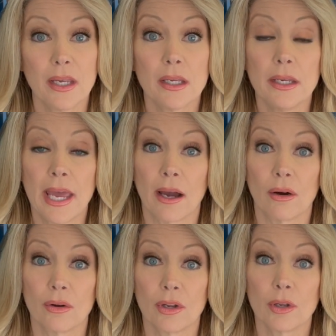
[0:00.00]
Now,
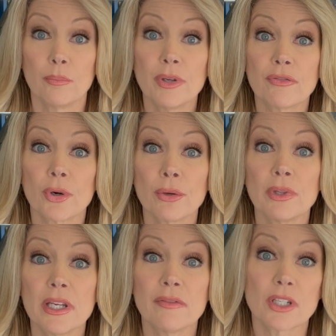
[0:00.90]
before you
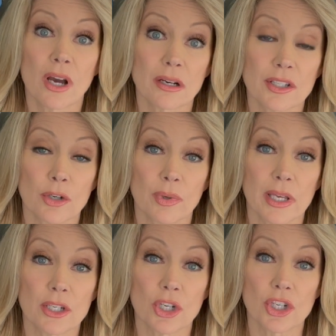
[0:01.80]
leave a toxic
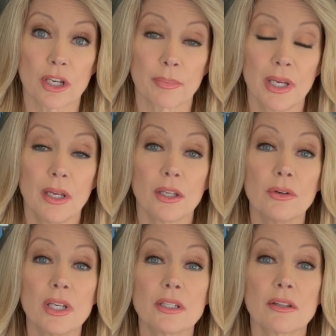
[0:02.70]
relationship, you
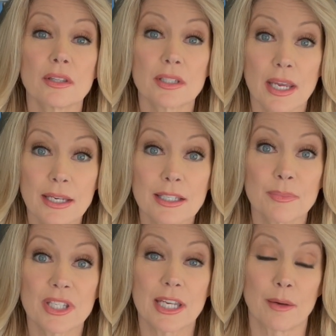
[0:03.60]
need to take some
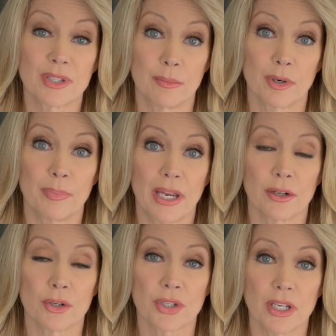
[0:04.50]
steps and prepare
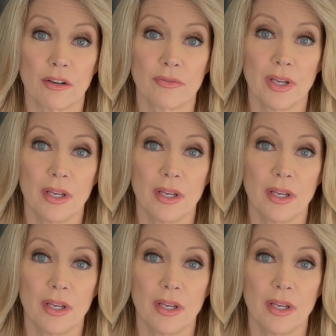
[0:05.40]
yourself.